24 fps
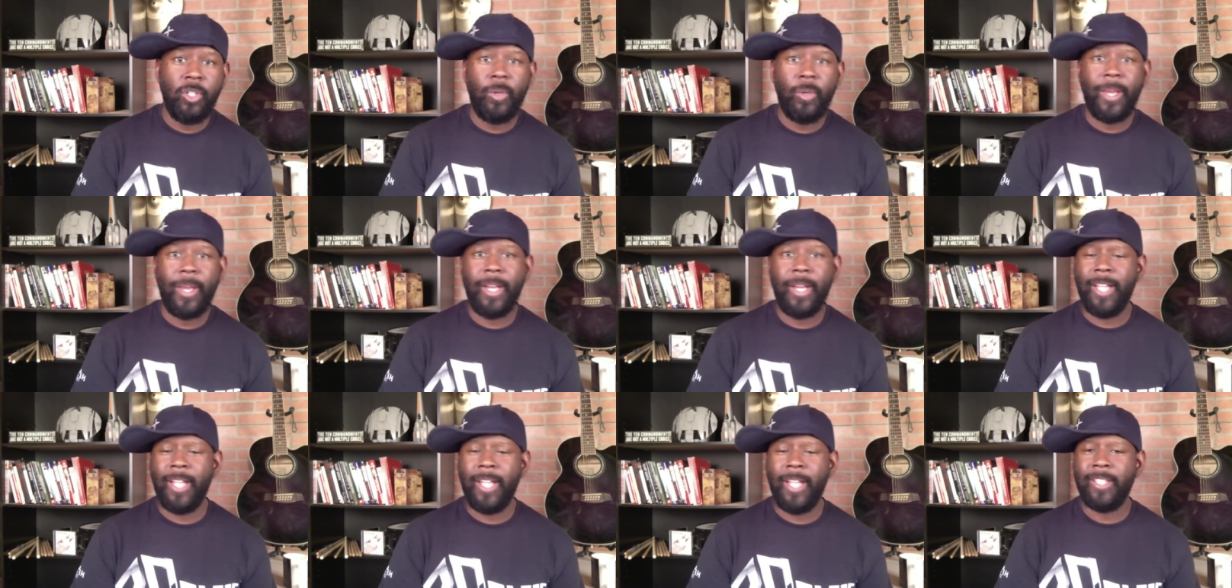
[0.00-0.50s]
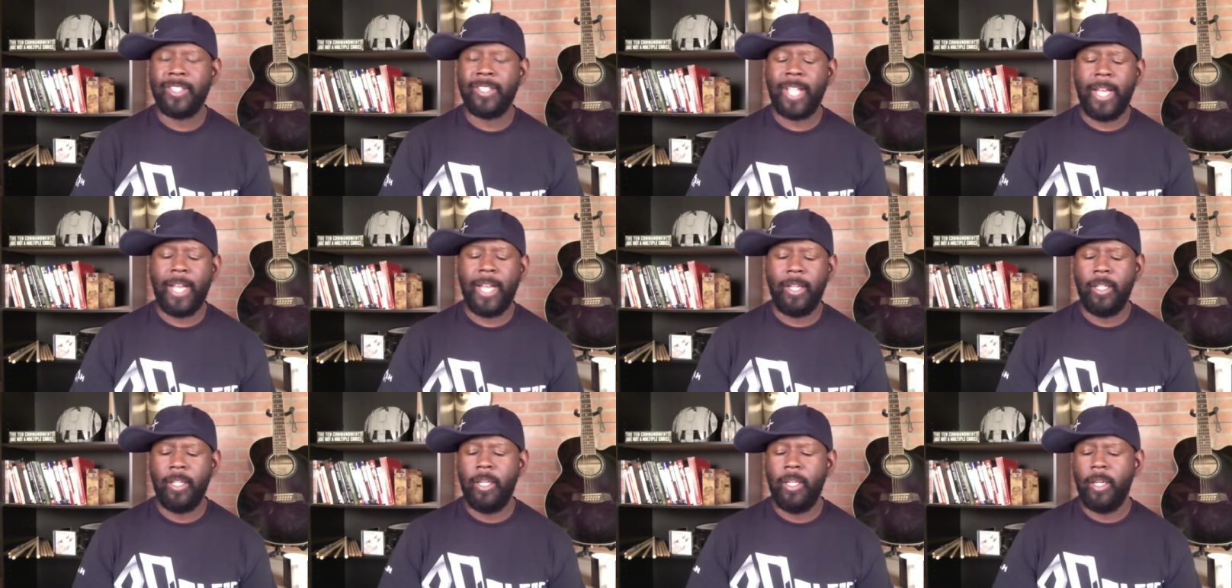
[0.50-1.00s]
And, and it's
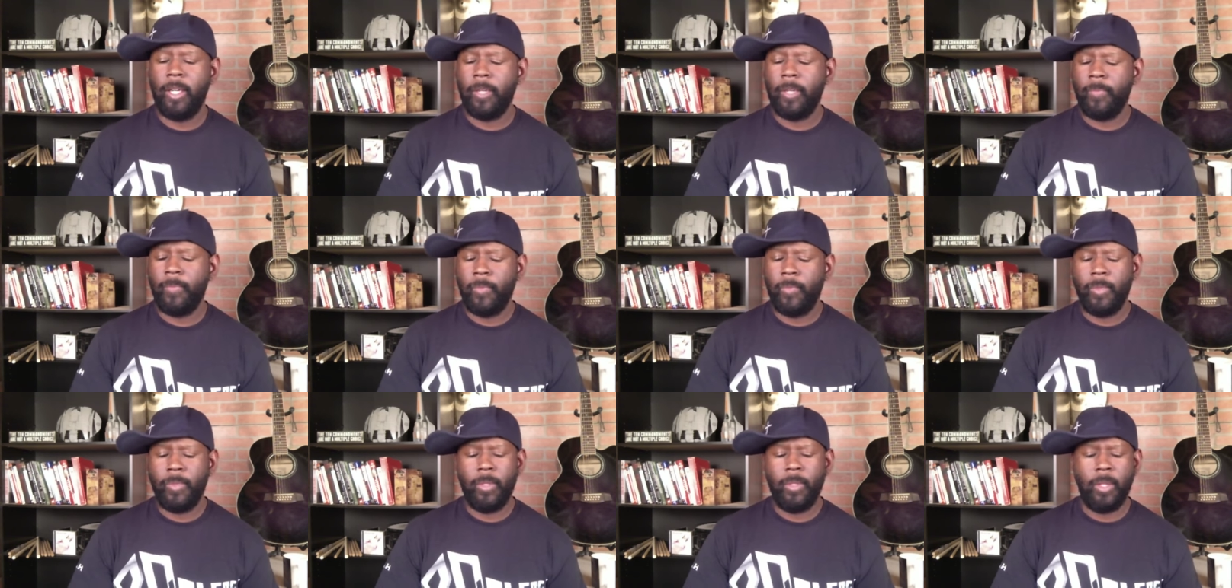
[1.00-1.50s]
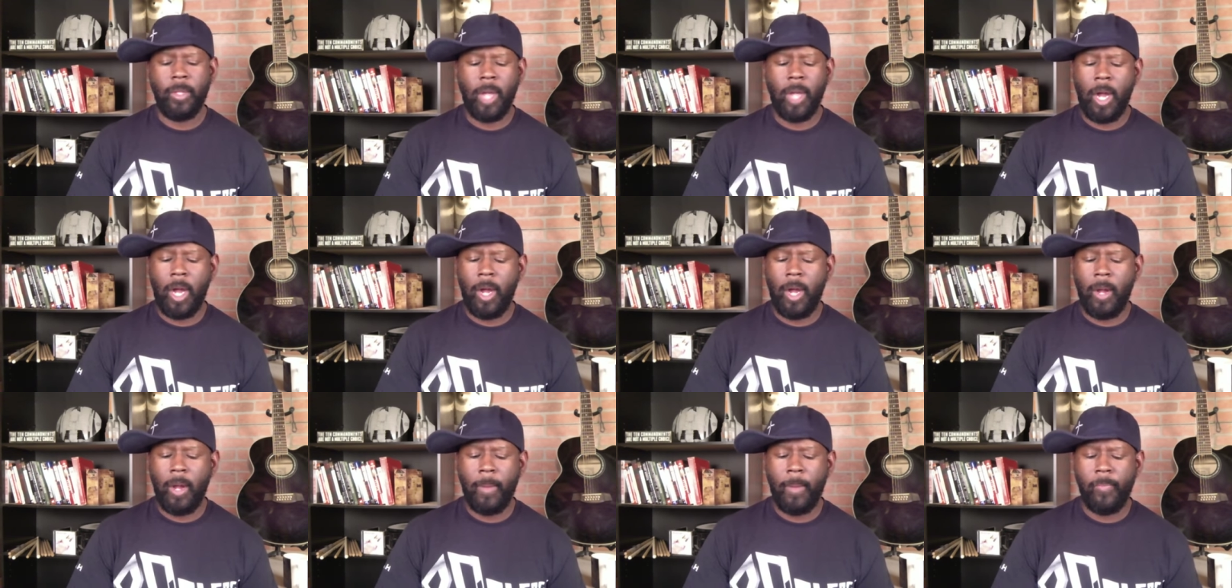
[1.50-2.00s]
like, look,
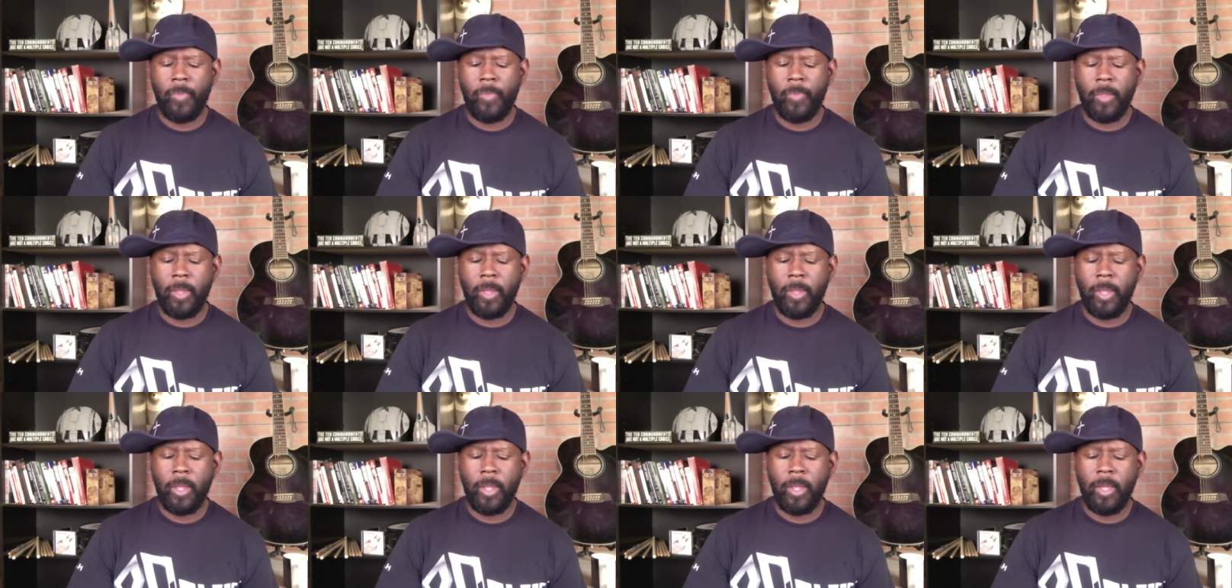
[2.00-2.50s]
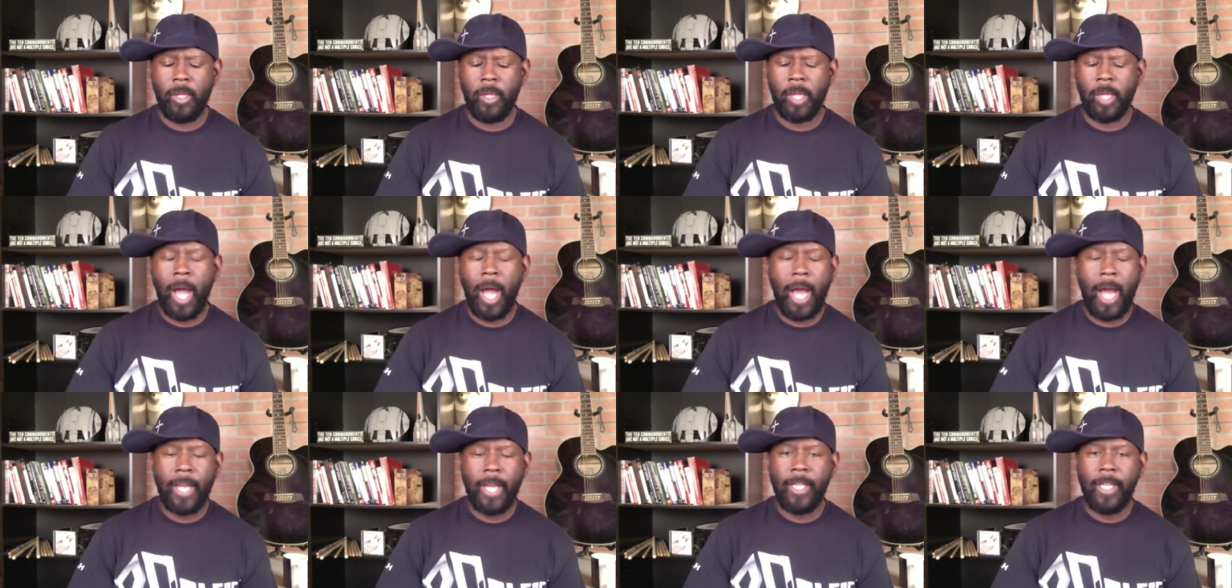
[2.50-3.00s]
um,
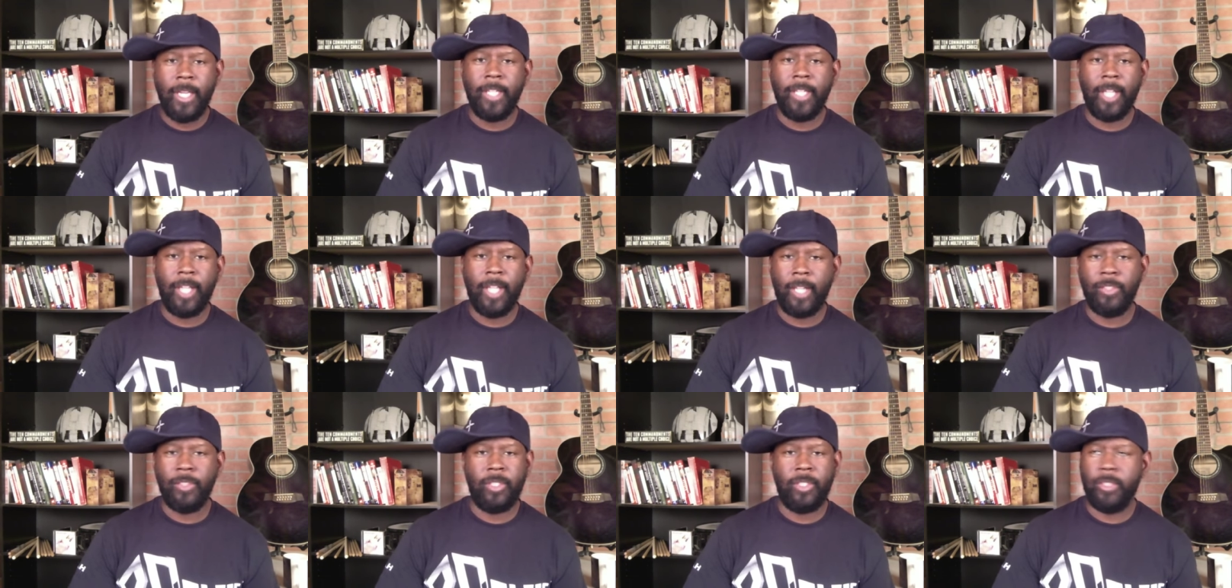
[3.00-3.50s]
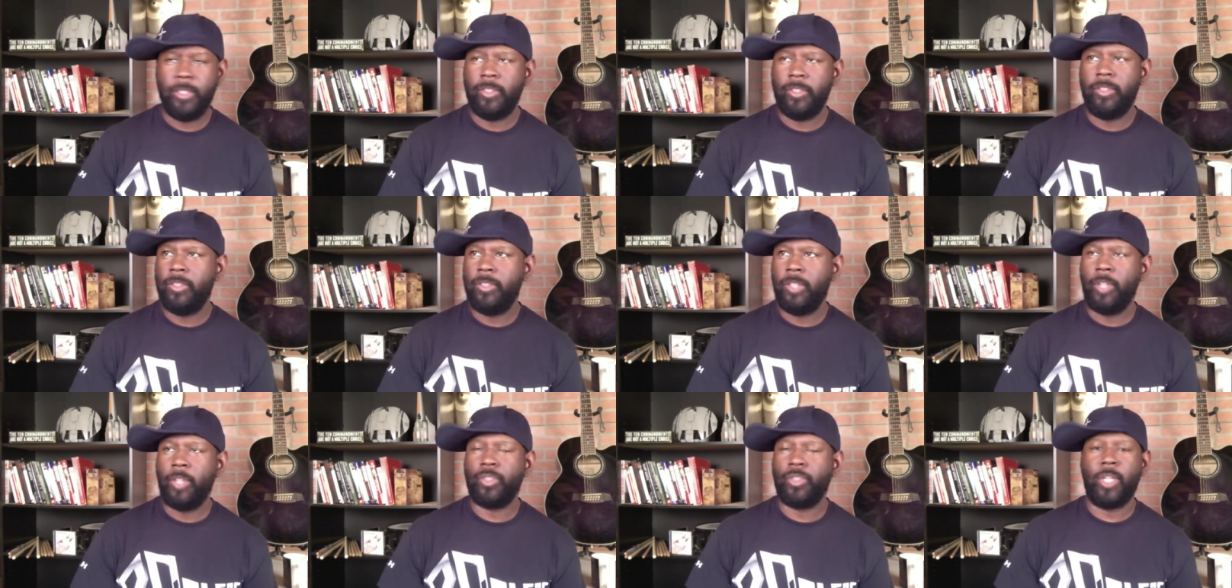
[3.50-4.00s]
God, it,
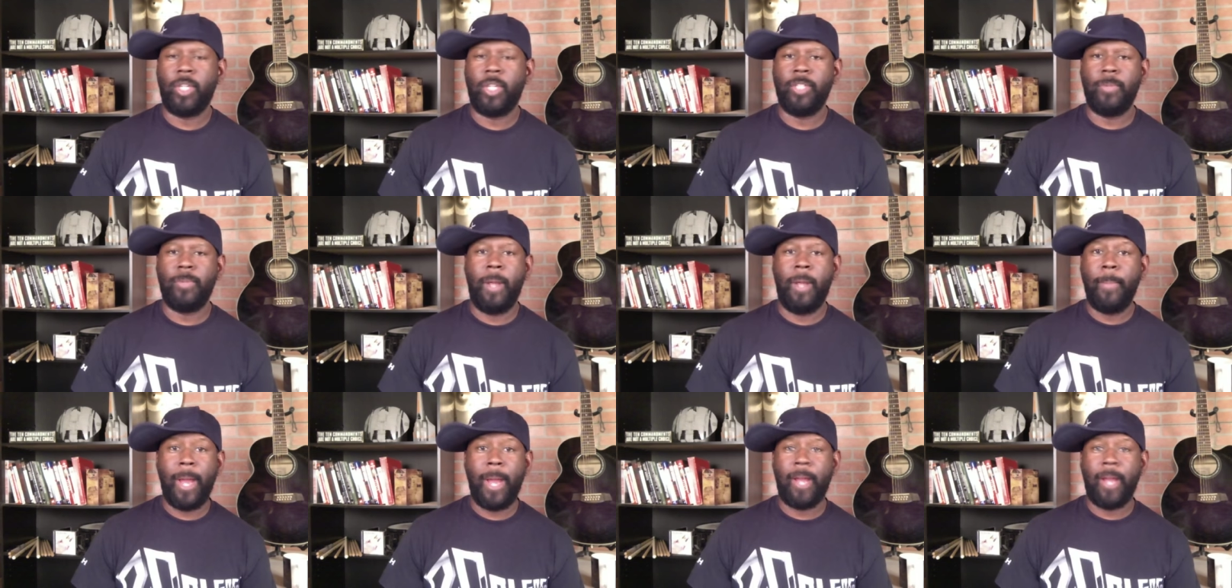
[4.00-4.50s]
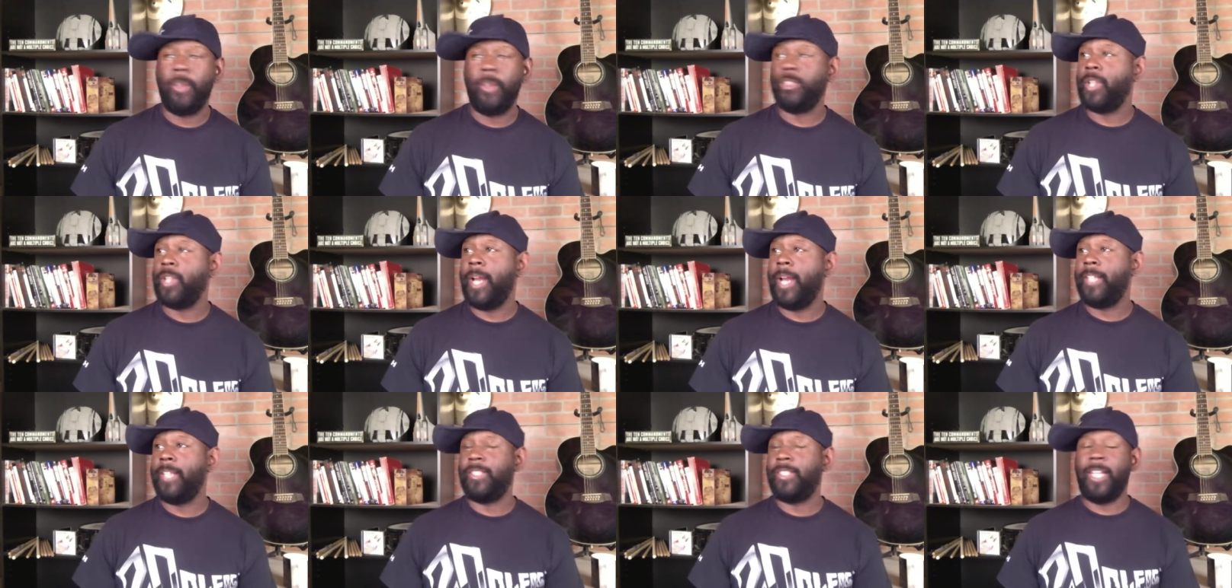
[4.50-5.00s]
uh, trust me, I'm not going to
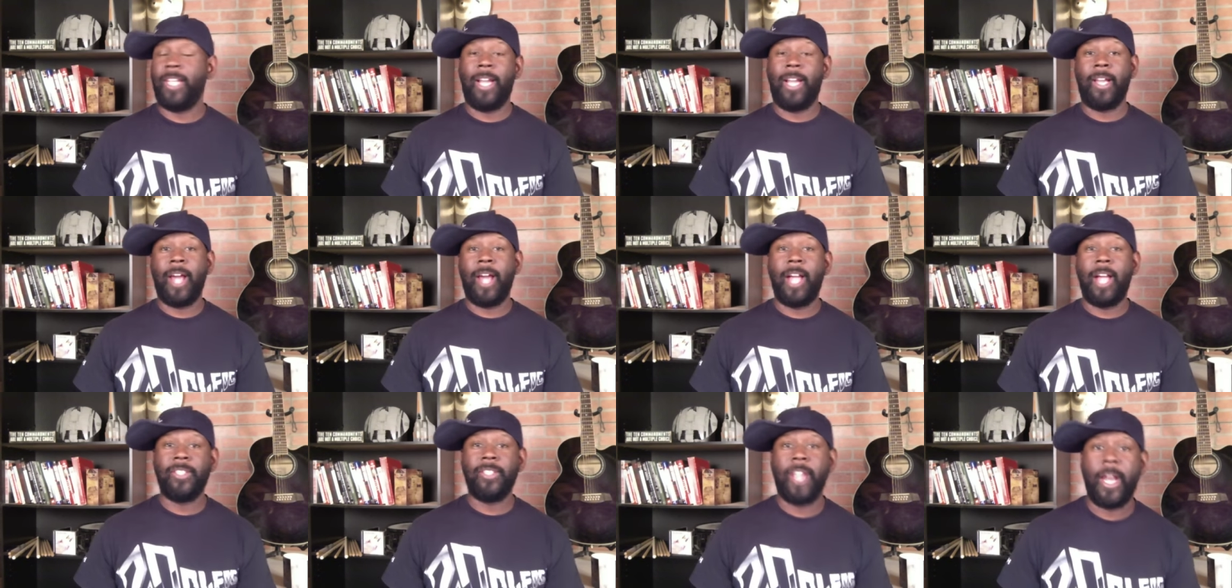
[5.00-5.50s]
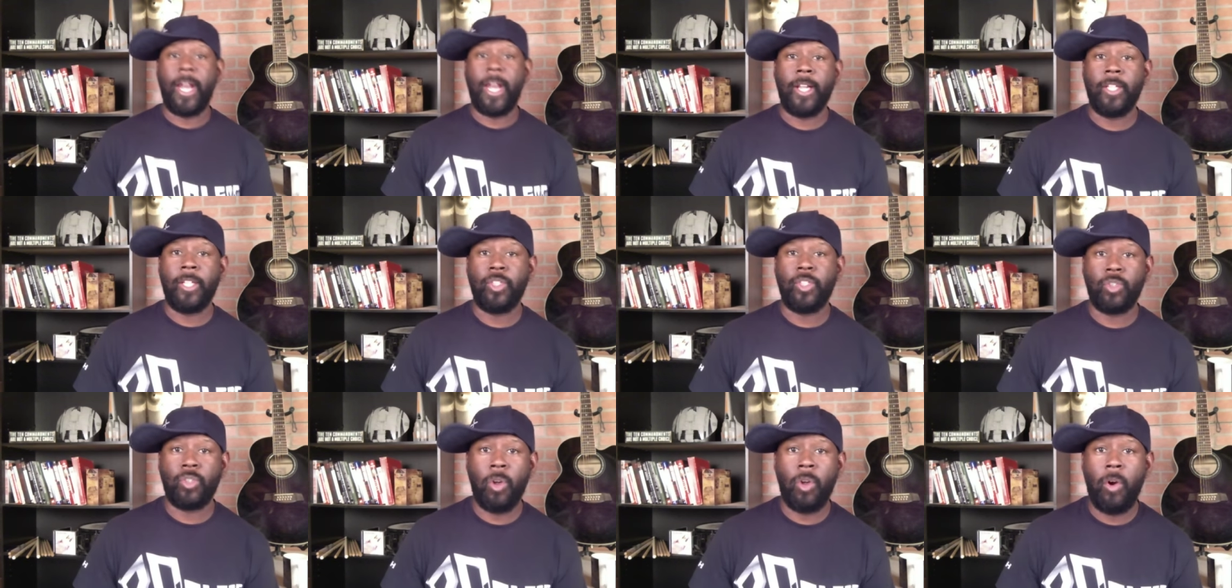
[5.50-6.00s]
try to say that God's not in
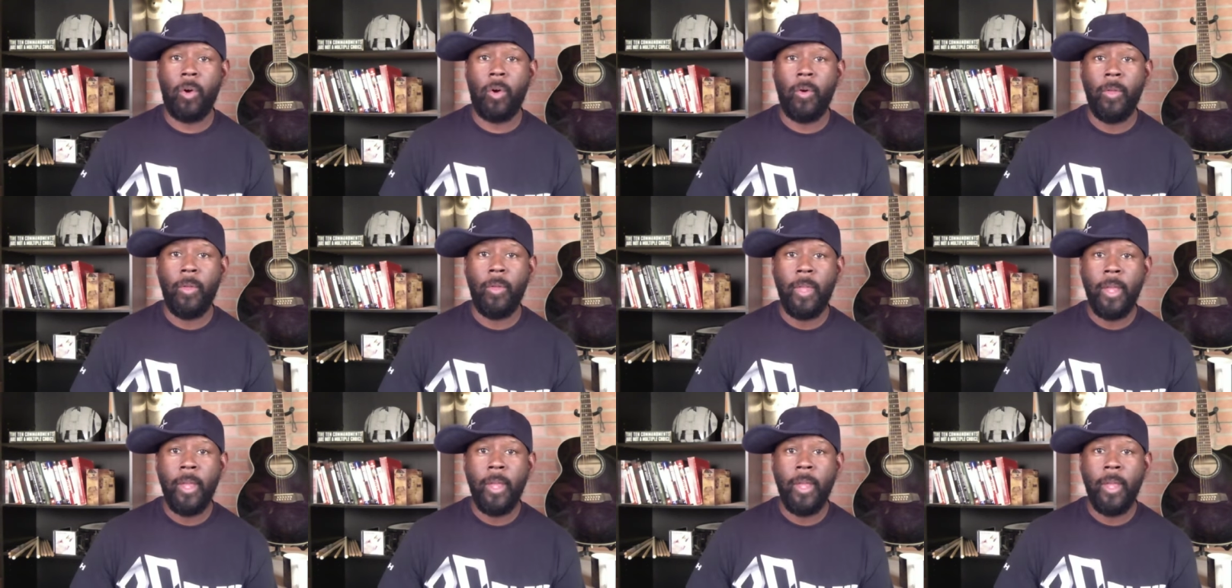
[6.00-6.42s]
control.